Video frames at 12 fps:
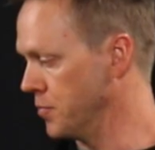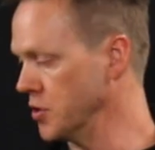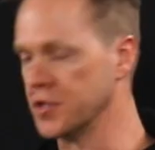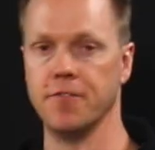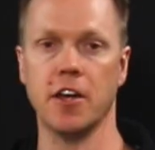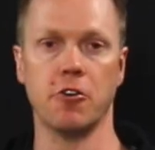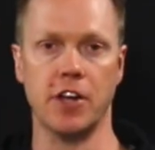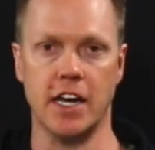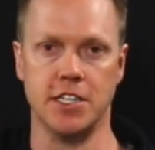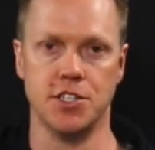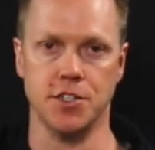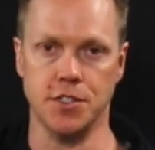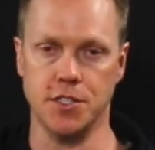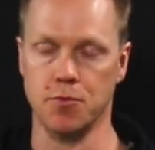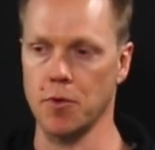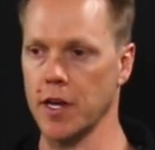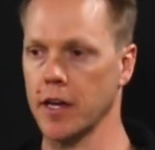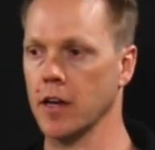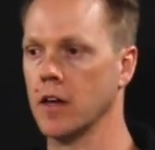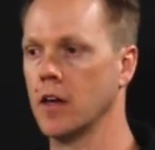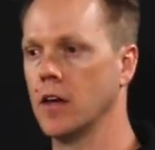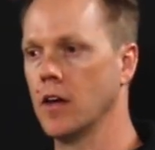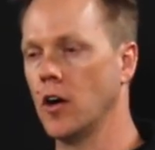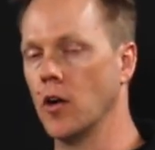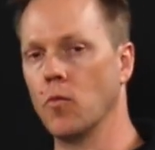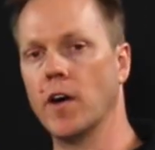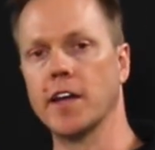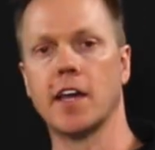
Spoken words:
boost variations, where on one